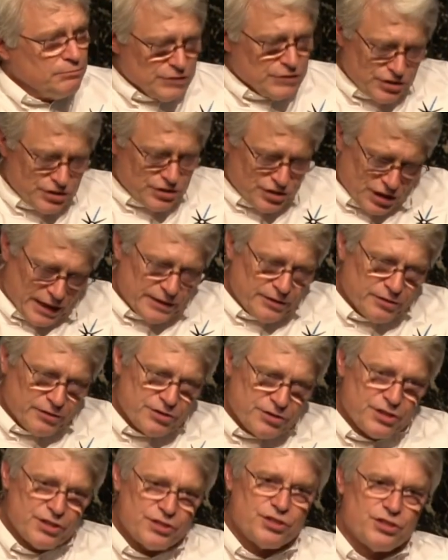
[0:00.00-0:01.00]
Design
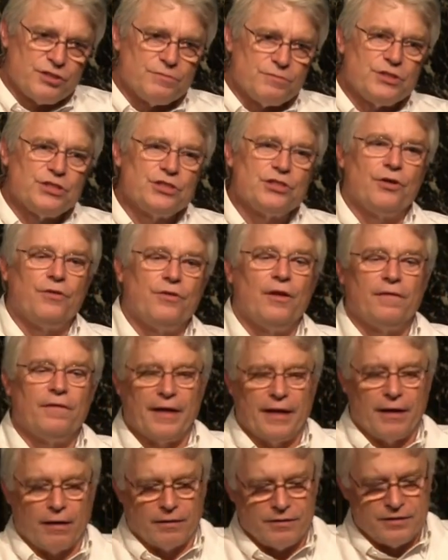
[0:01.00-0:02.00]
your systems so
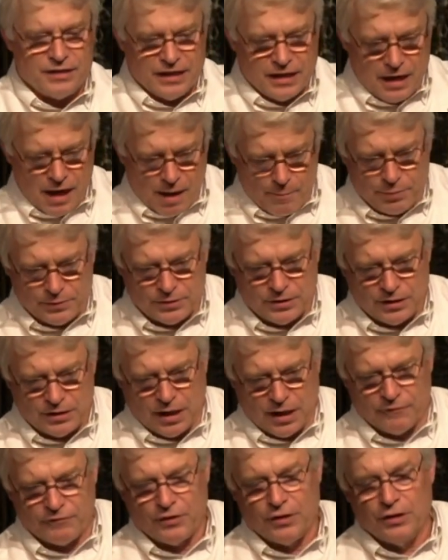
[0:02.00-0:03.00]
that they are decoupled
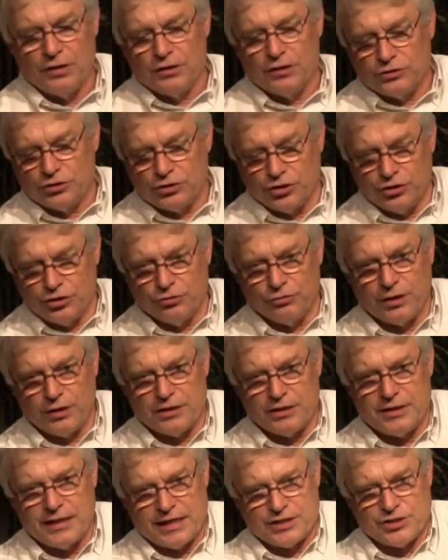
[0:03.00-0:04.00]
enough so you
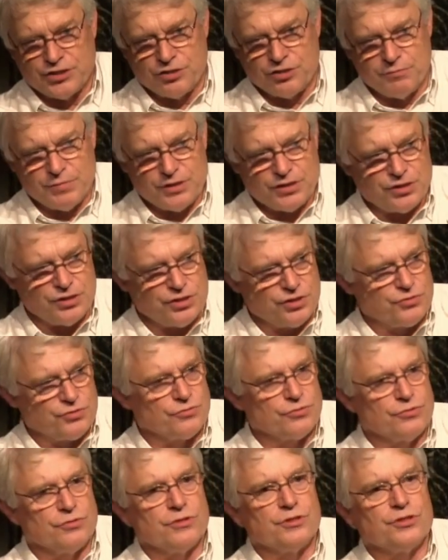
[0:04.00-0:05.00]
can test your
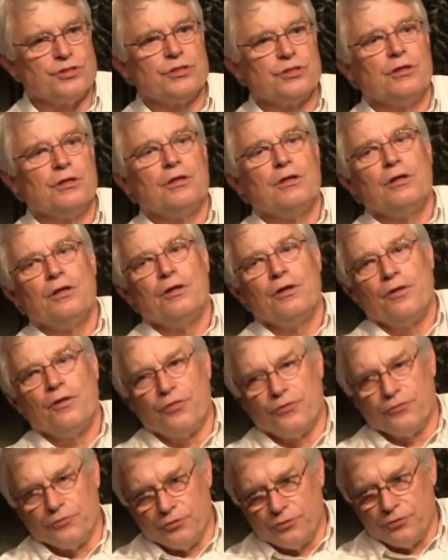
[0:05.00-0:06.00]
business rules
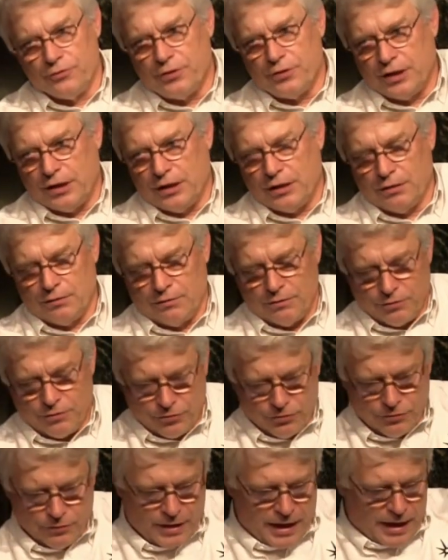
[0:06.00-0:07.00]
through
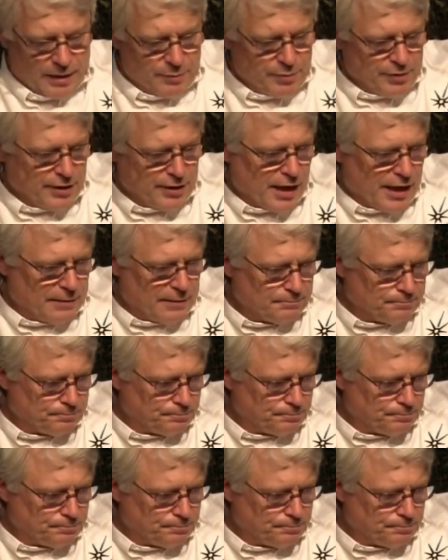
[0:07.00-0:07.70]
an API.